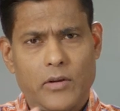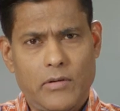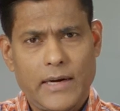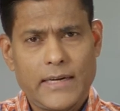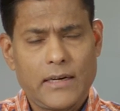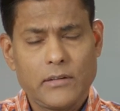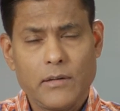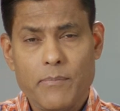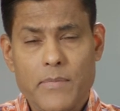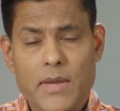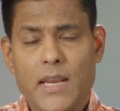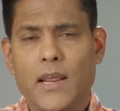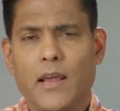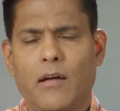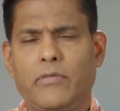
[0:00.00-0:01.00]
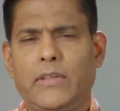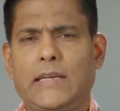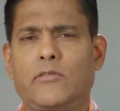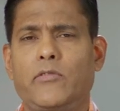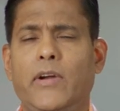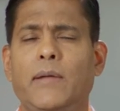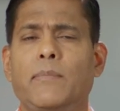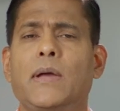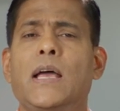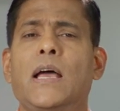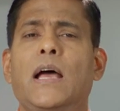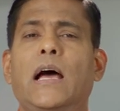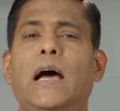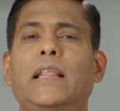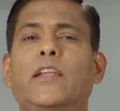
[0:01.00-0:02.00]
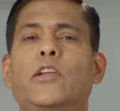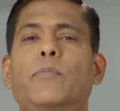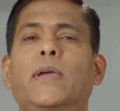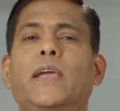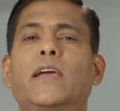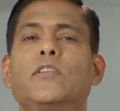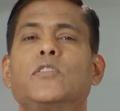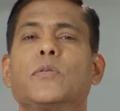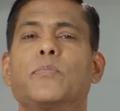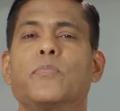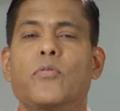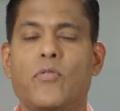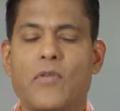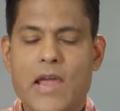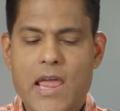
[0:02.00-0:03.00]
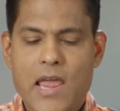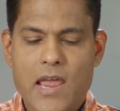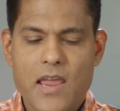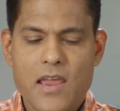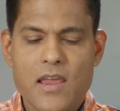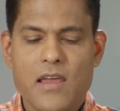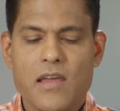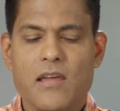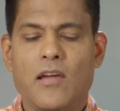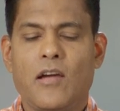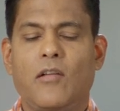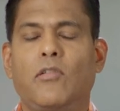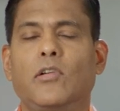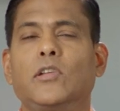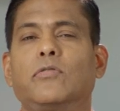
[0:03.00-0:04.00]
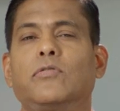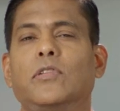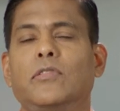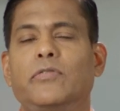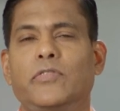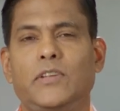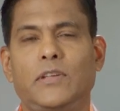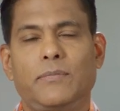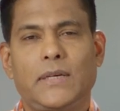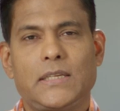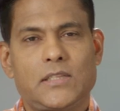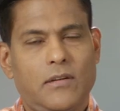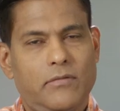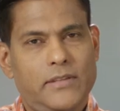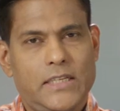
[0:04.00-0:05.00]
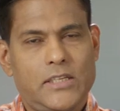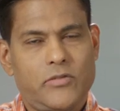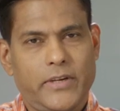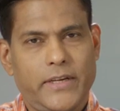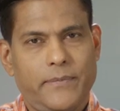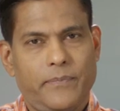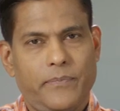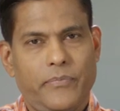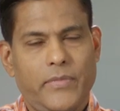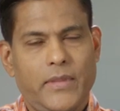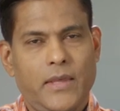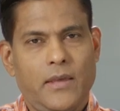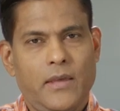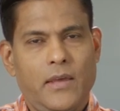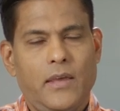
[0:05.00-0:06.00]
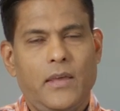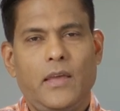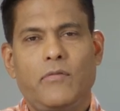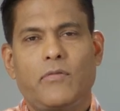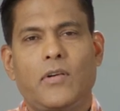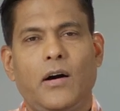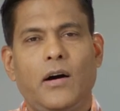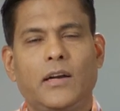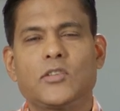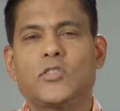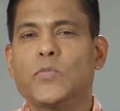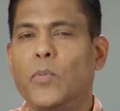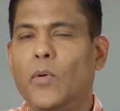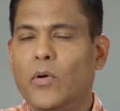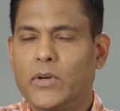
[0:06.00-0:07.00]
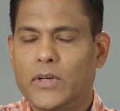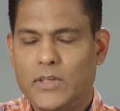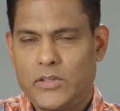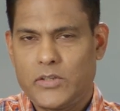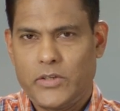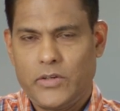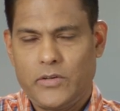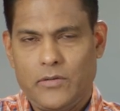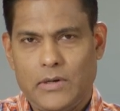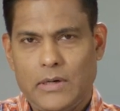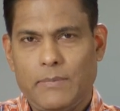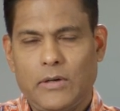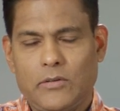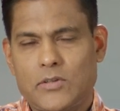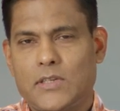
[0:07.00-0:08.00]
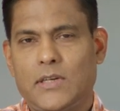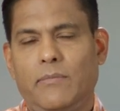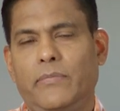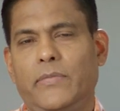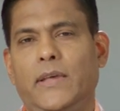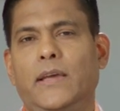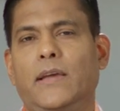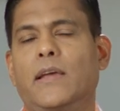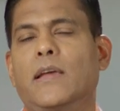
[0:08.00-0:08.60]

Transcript: you write down the meaning of that dream. And then you begin to pray for the fulfillment of that dream. If God has spoken to you about something